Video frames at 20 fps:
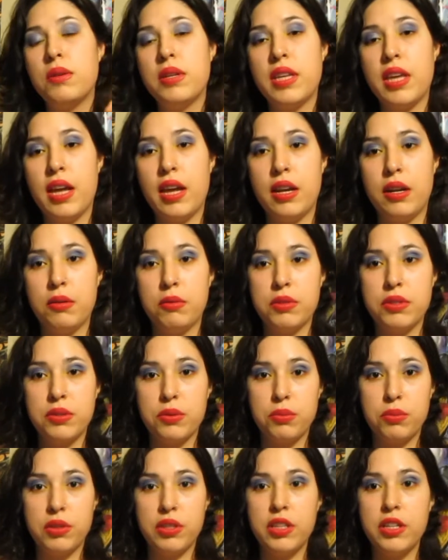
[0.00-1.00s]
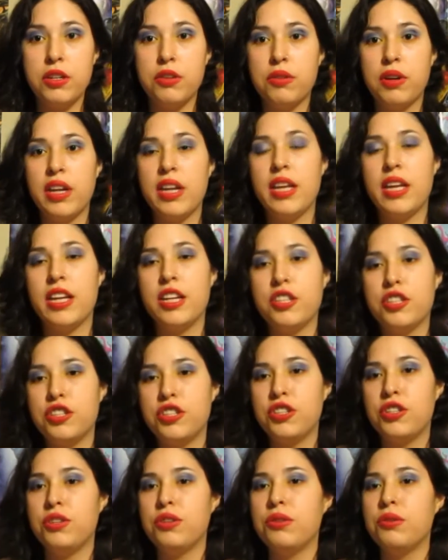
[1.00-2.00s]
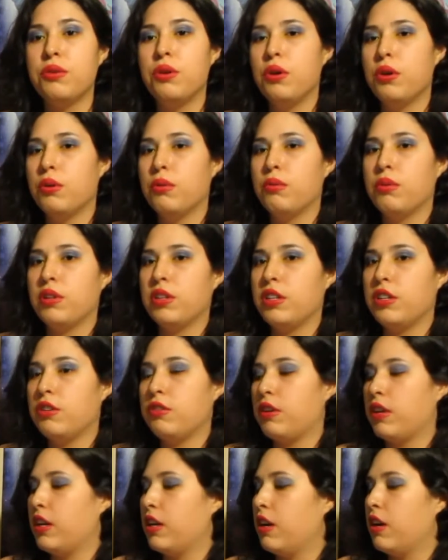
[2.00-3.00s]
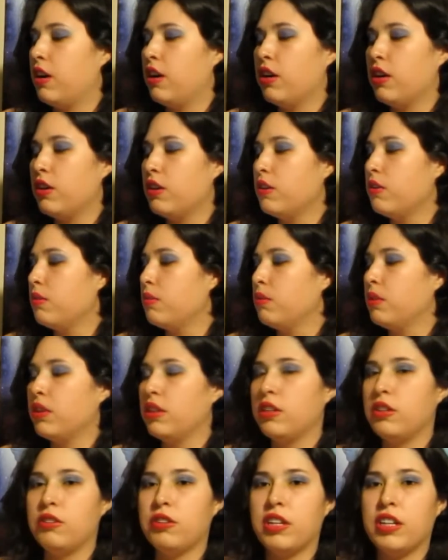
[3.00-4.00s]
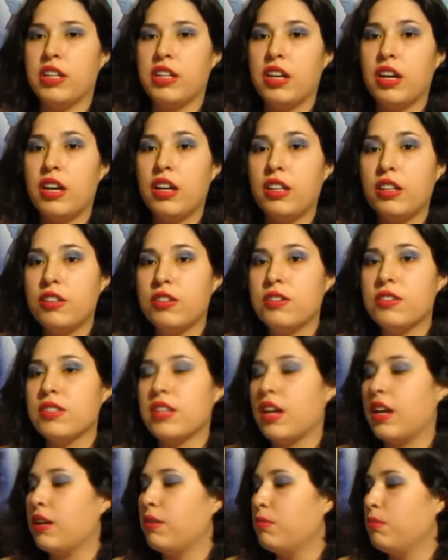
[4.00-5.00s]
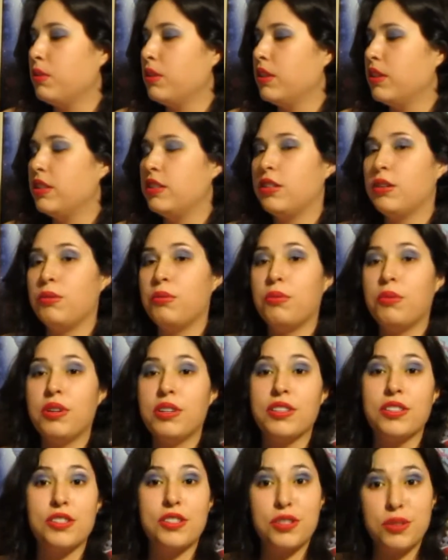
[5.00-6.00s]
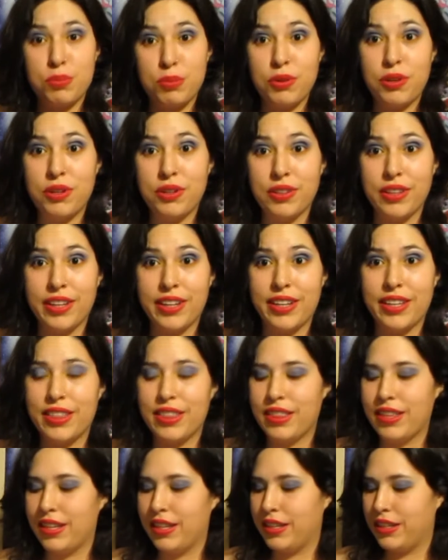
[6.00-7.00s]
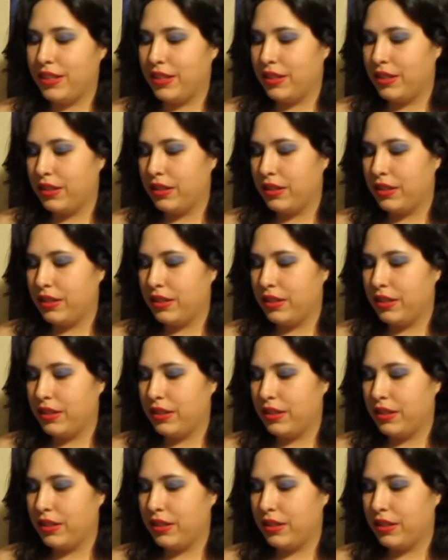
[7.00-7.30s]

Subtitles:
again, it was a really great issue, really great art, really great colors. I really don't want to spoil anything.